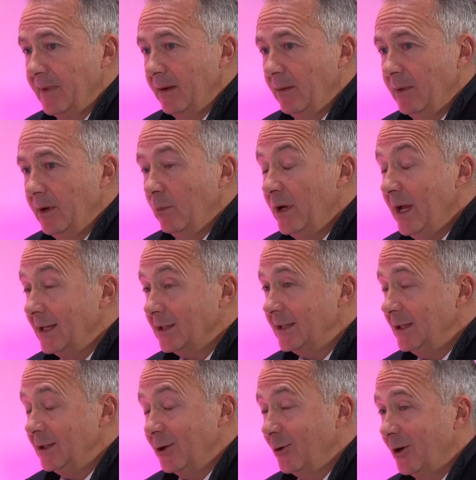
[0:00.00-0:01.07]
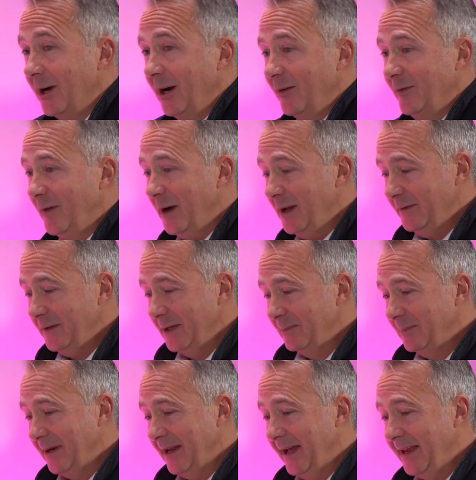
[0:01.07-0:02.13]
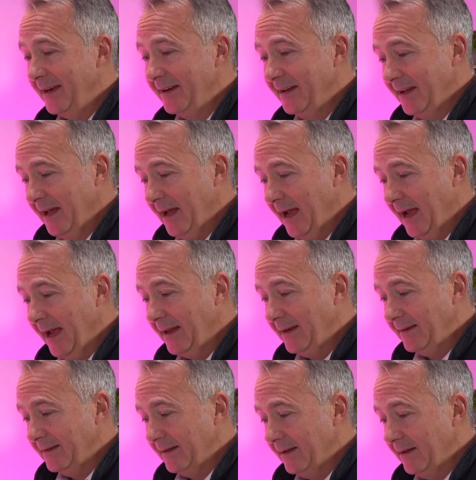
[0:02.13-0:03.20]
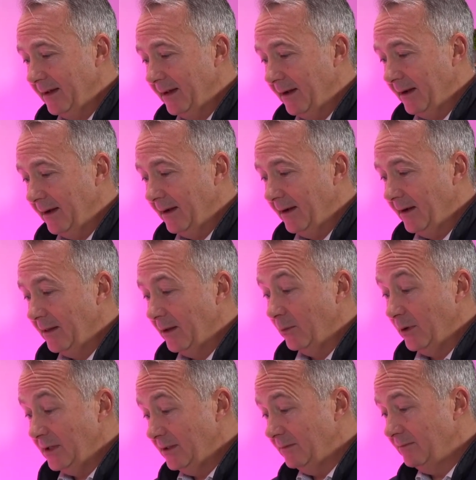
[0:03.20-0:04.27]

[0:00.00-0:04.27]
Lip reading: We actually took our 5-year plan and that we